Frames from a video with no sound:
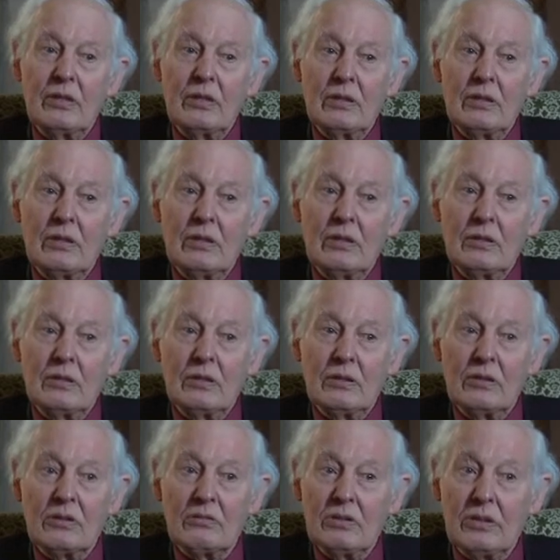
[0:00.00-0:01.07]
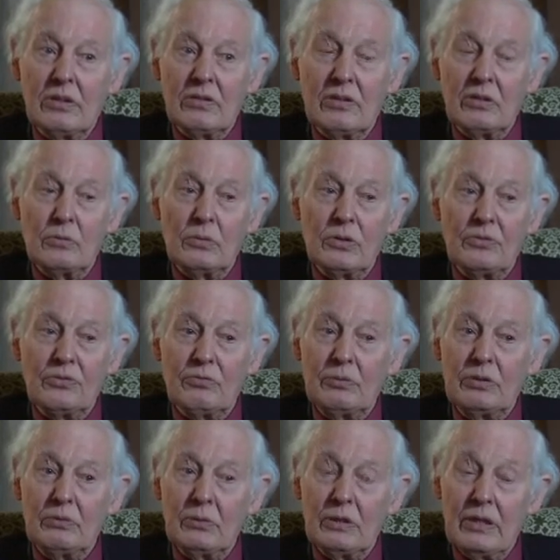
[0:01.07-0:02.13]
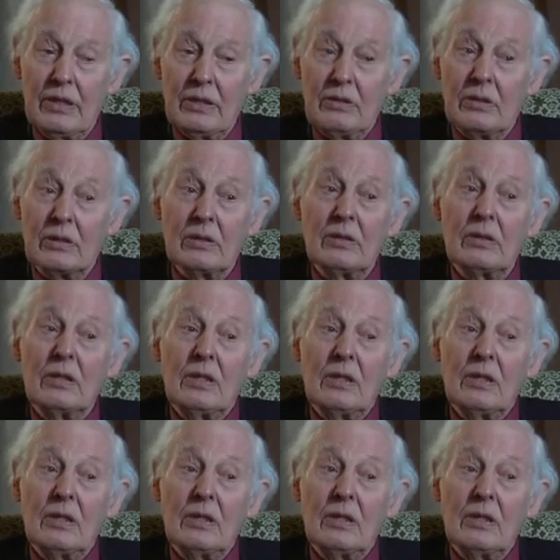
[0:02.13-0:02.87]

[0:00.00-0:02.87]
And the great thing was, when you were landing,